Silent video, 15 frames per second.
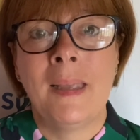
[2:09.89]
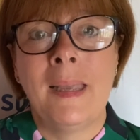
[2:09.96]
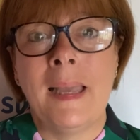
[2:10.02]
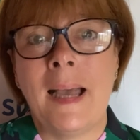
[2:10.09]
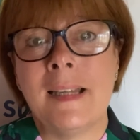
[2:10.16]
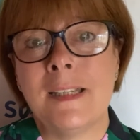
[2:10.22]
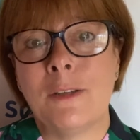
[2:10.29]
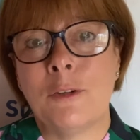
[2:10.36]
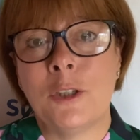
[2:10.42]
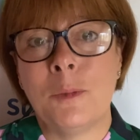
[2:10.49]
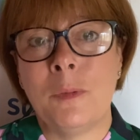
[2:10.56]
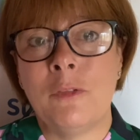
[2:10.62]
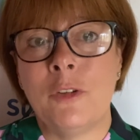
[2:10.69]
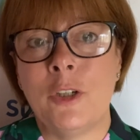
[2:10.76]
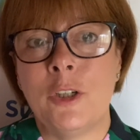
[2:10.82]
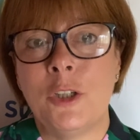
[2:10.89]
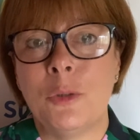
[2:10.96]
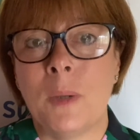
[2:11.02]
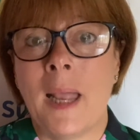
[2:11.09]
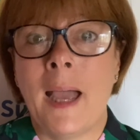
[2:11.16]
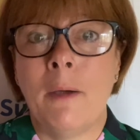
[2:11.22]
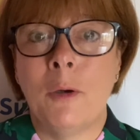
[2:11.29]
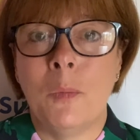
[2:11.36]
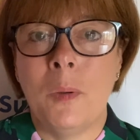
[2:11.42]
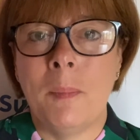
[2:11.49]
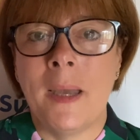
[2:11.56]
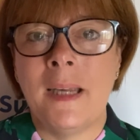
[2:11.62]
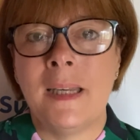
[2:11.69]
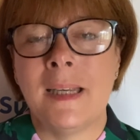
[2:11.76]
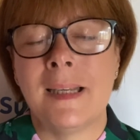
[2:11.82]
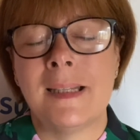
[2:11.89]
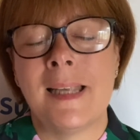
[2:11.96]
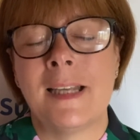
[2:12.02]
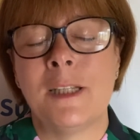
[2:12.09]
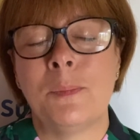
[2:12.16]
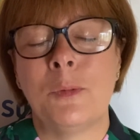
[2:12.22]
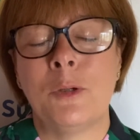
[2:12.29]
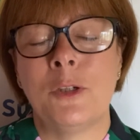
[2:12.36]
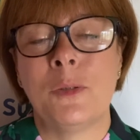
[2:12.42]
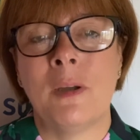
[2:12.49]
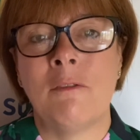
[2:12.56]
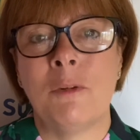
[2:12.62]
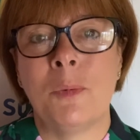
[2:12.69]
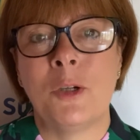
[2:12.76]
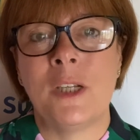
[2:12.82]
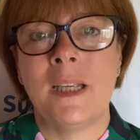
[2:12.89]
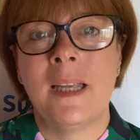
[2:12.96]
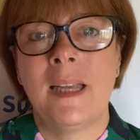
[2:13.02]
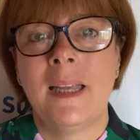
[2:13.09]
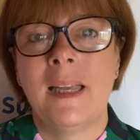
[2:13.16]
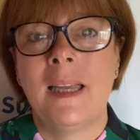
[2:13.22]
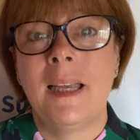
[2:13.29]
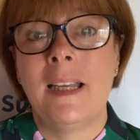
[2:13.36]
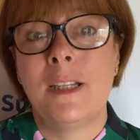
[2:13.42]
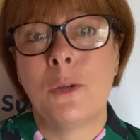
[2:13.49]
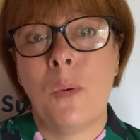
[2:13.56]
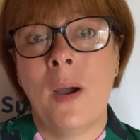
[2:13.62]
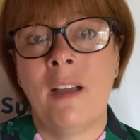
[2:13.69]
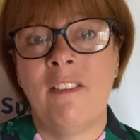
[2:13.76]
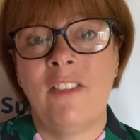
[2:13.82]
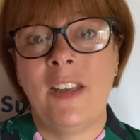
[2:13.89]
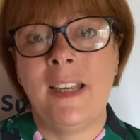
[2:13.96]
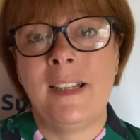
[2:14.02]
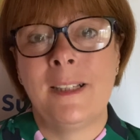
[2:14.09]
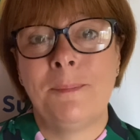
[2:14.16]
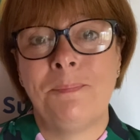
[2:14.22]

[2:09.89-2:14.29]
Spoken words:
has it got to be virtual, how can we make it accessible to everybody, is quite a feat.